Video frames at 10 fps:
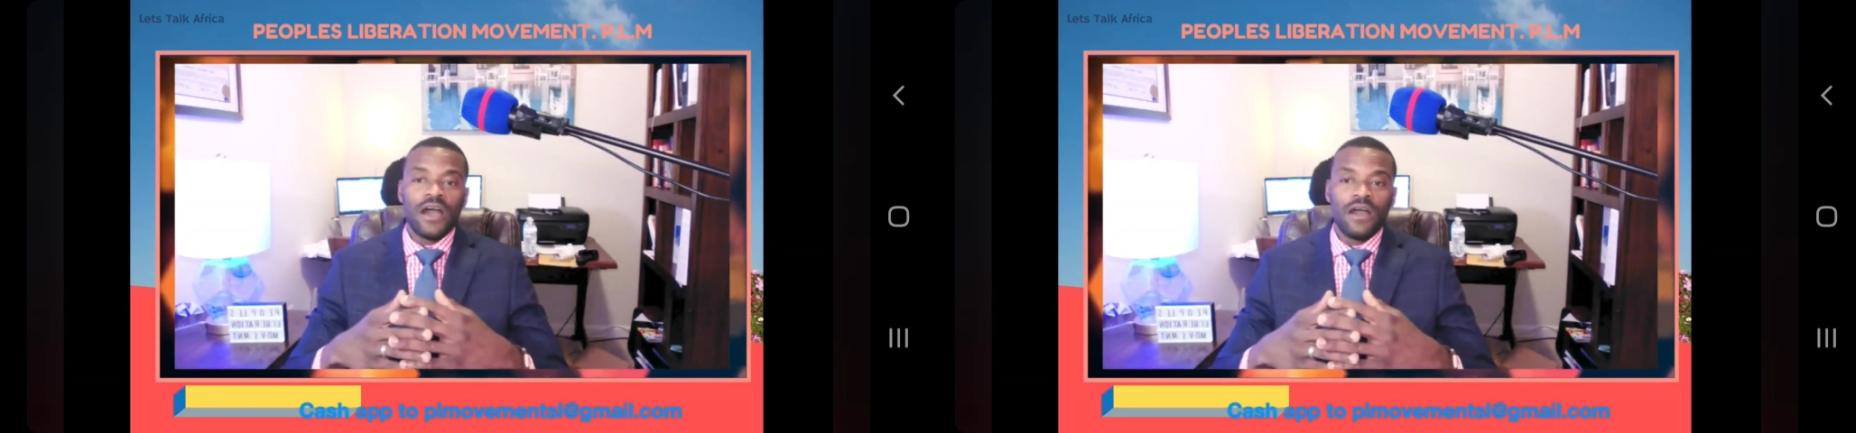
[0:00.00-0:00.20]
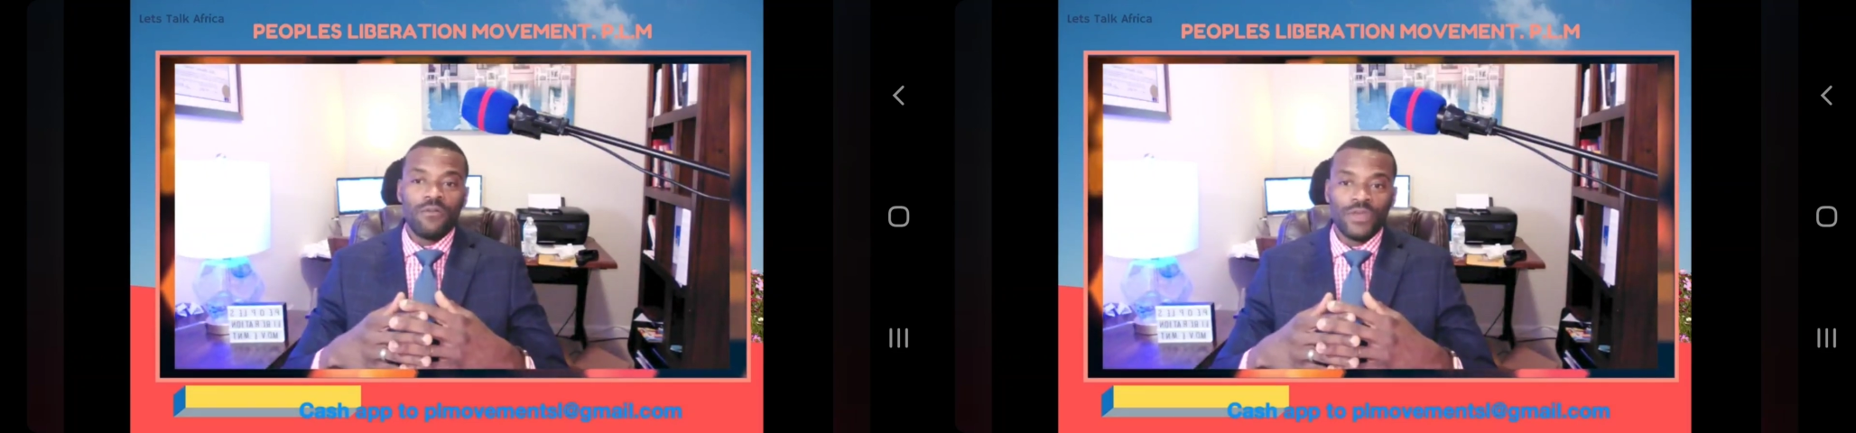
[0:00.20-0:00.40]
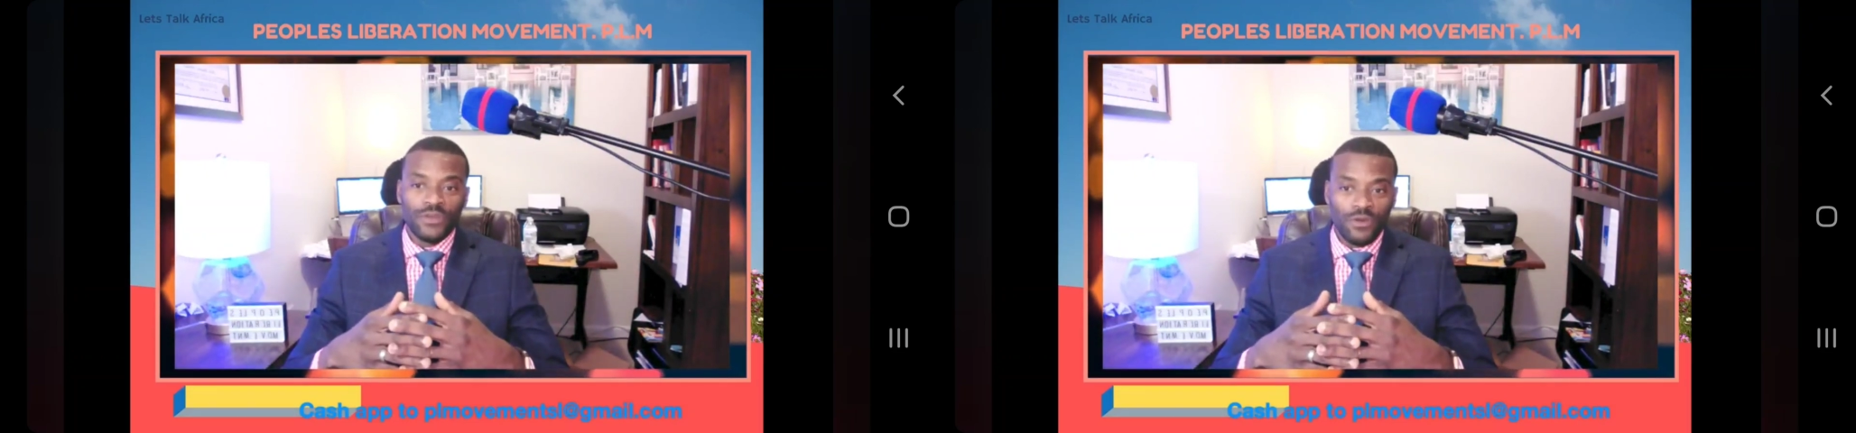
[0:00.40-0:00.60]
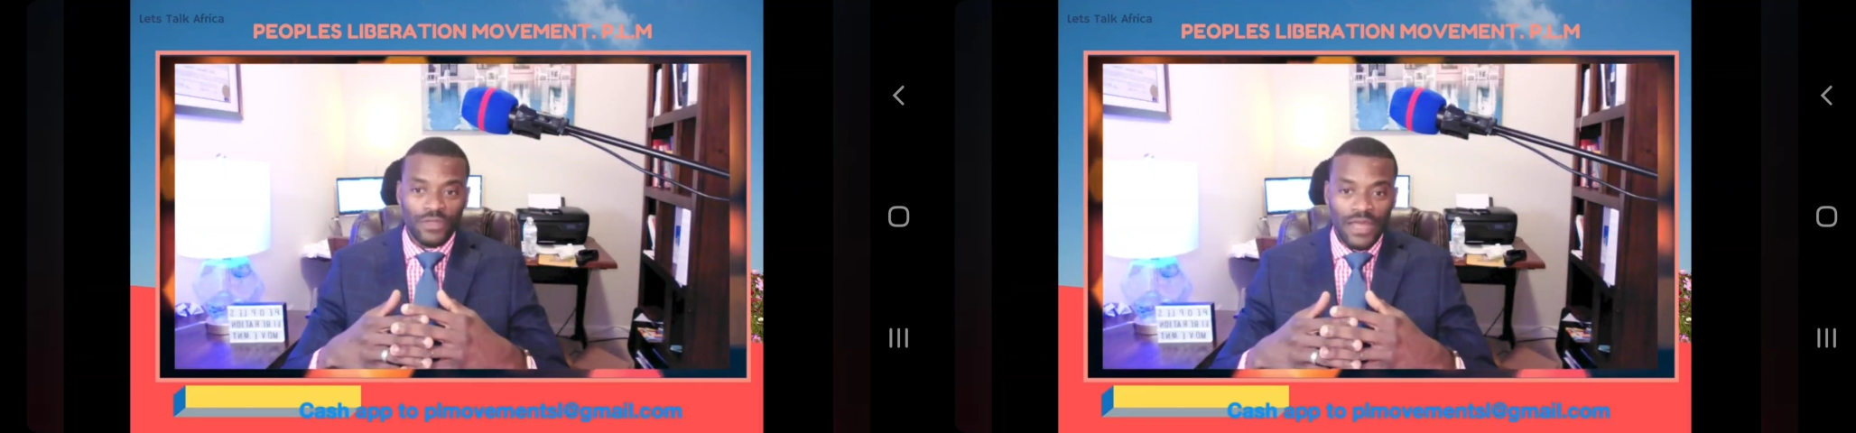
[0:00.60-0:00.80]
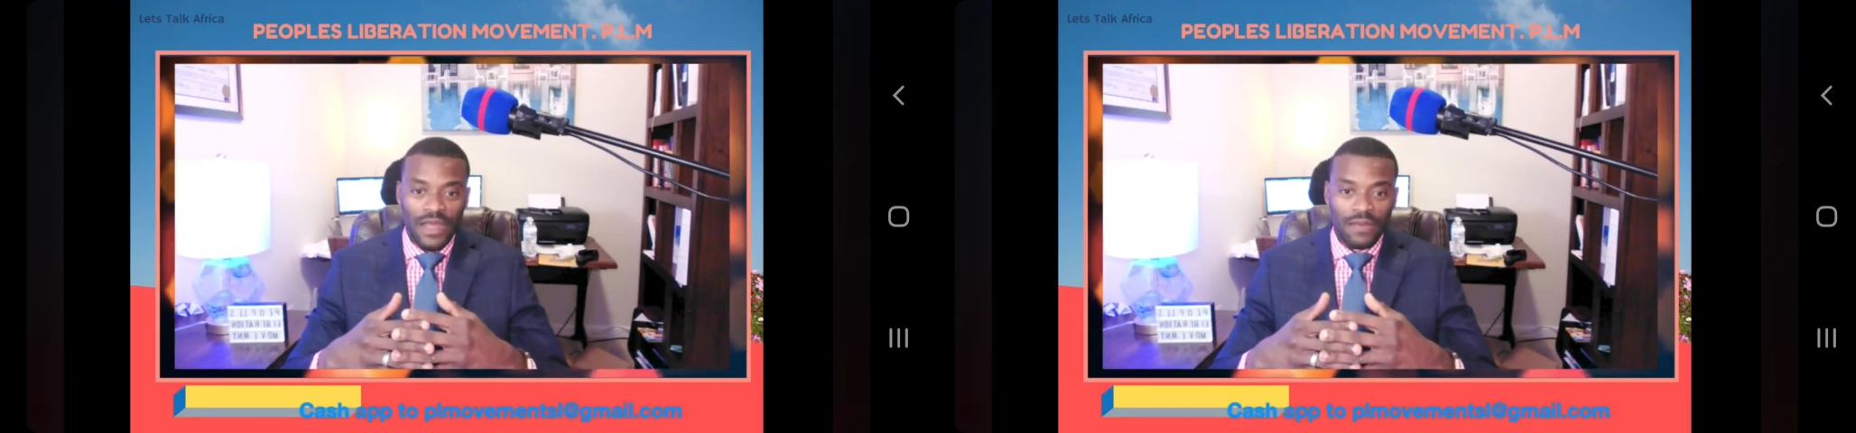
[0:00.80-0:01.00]
We know
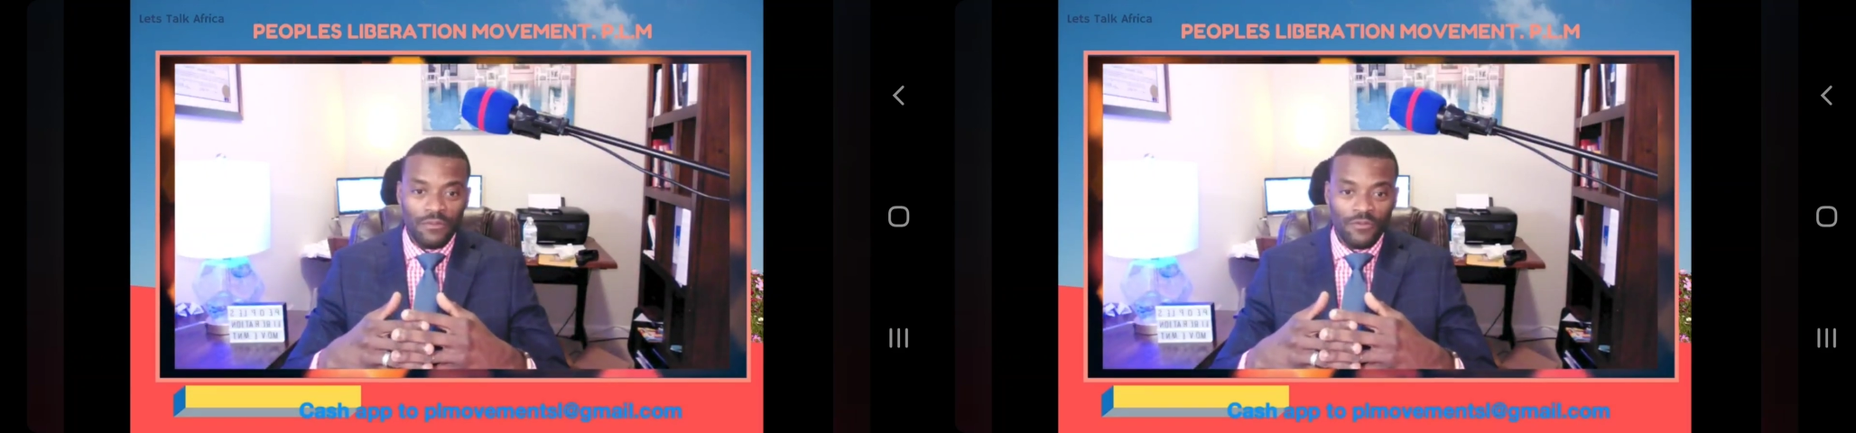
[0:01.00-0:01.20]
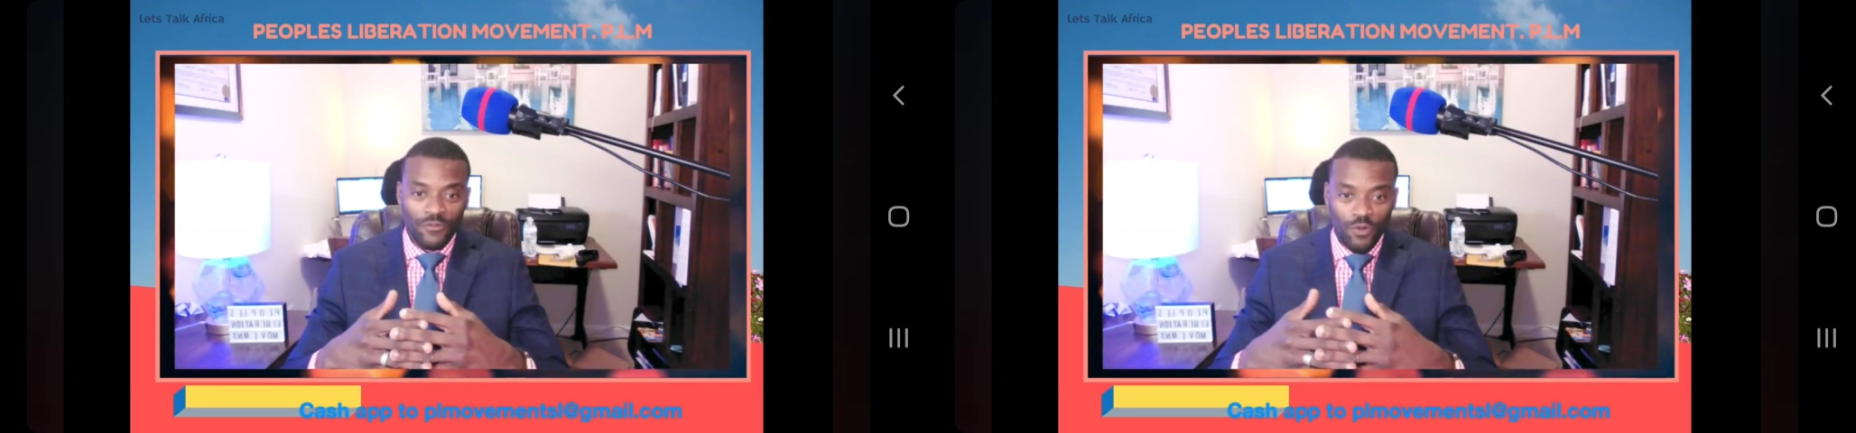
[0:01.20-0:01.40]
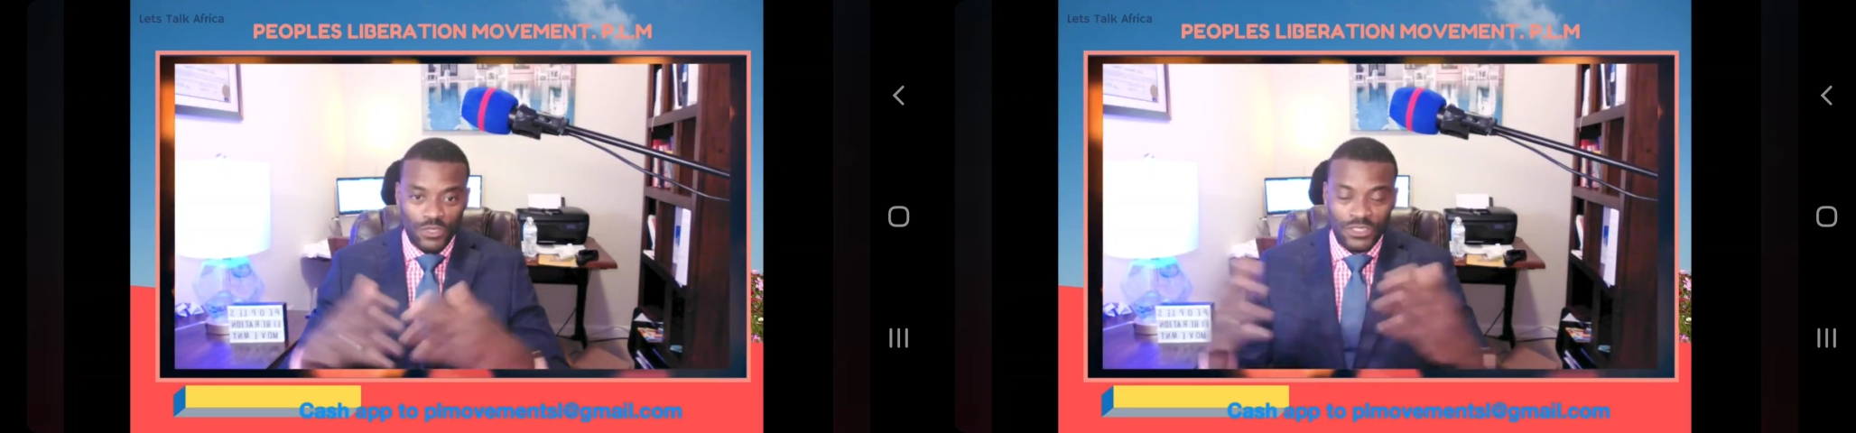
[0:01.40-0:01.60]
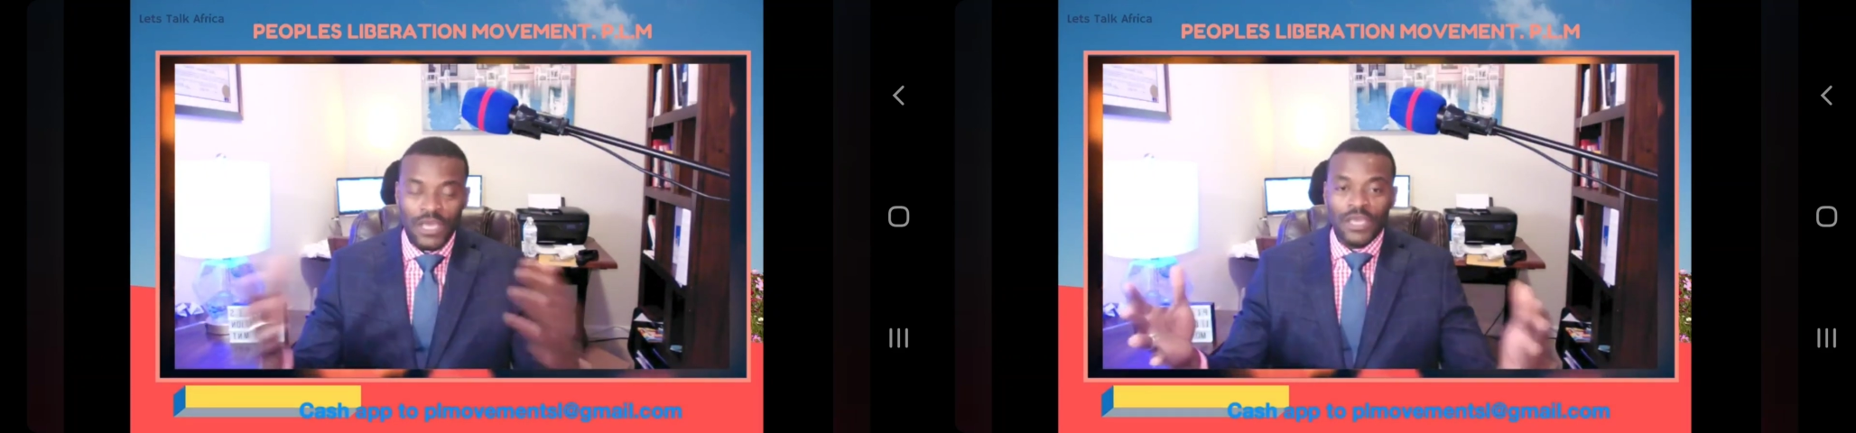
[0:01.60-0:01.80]
that, of course,